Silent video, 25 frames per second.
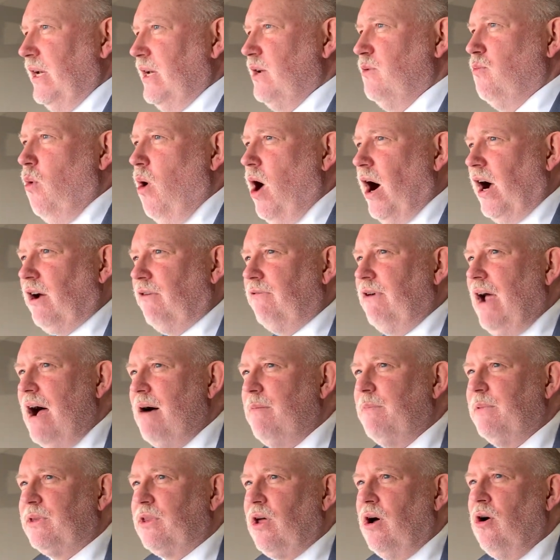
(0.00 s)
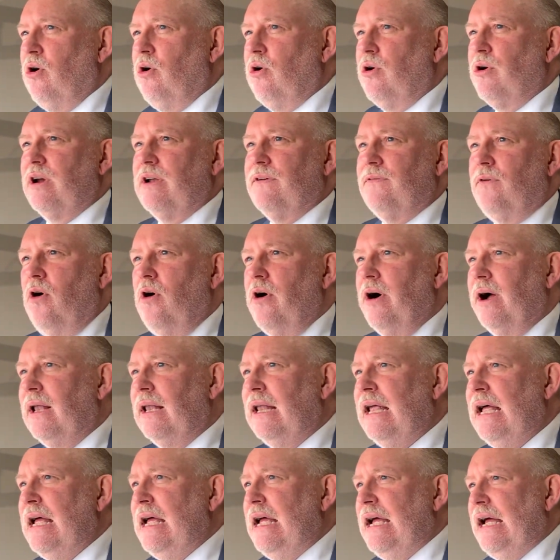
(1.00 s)
didn't walk around with the horn of
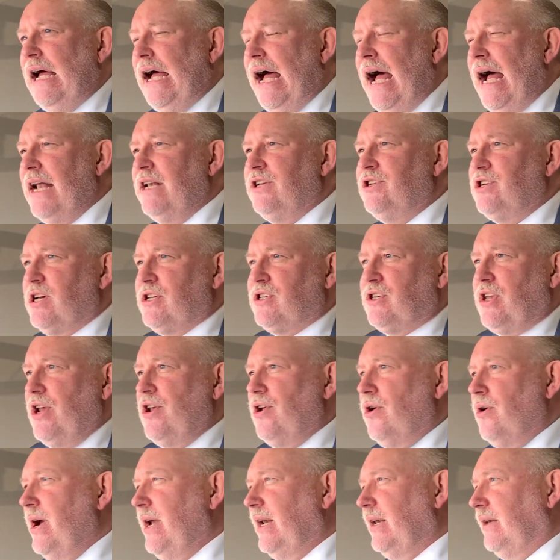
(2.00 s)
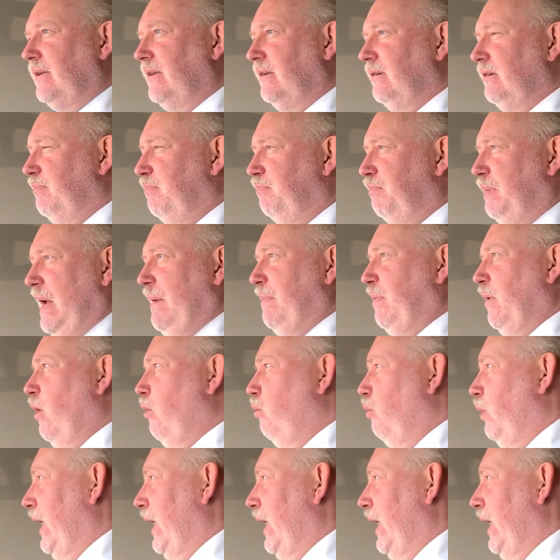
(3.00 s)
oil and just anoint people